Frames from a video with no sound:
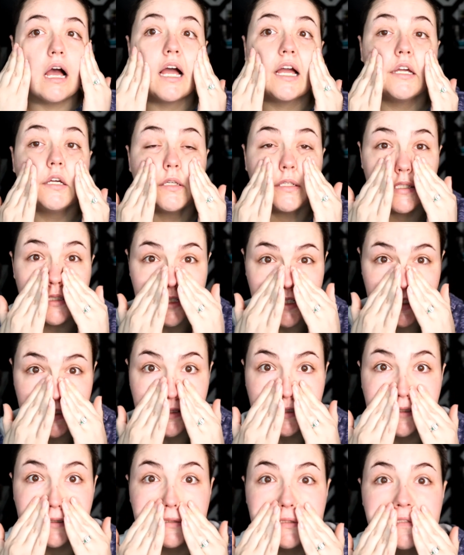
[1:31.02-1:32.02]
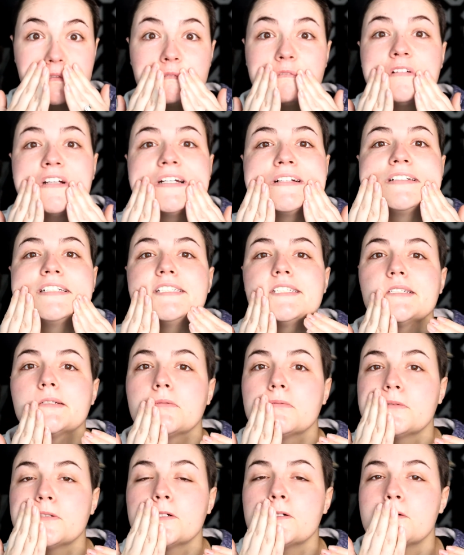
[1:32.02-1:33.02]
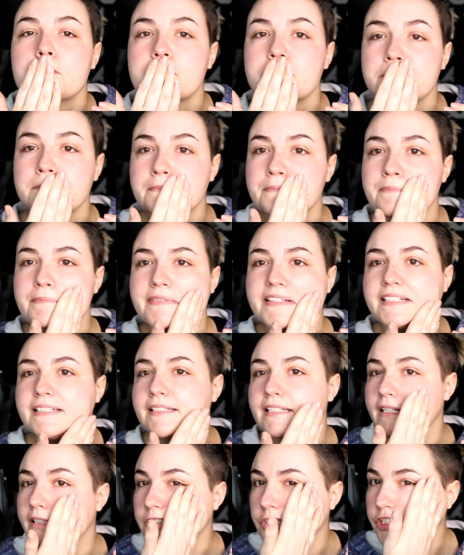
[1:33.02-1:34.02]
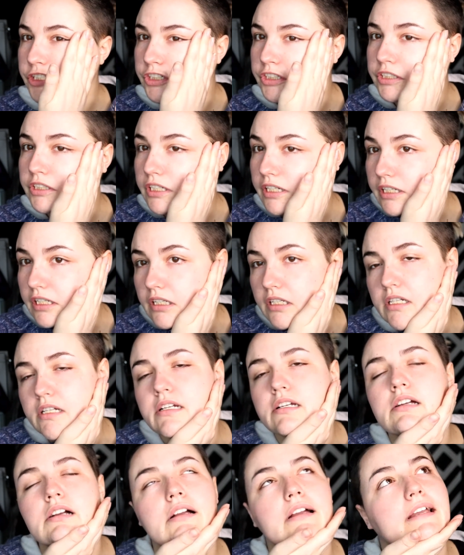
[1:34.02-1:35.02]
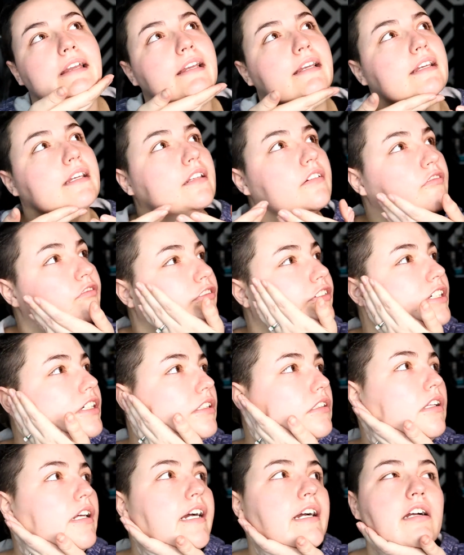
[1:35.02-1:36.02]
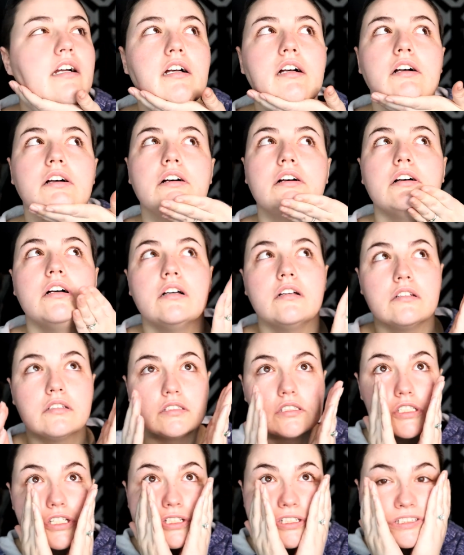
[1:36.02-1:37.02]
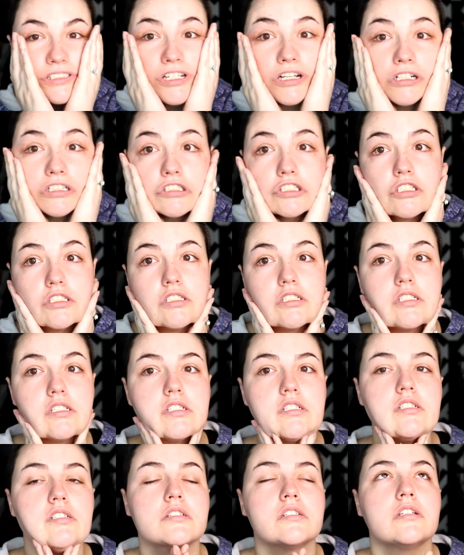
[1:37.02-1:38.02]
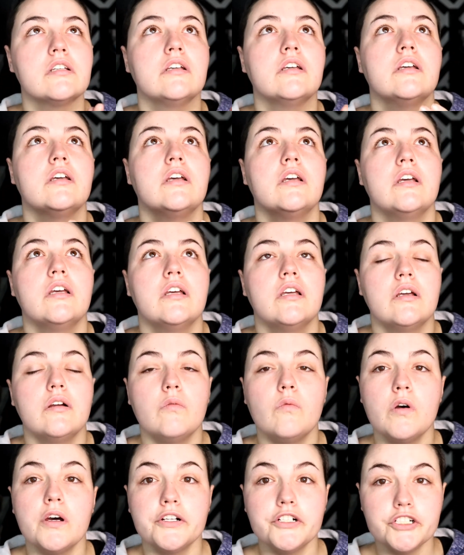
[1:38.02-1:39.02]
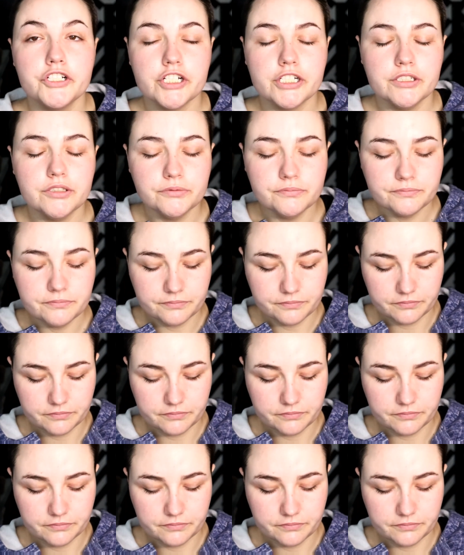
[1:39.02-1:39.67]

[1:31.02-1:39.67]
I honestly think it's very similar in texture and feel to Tatcha's water gel.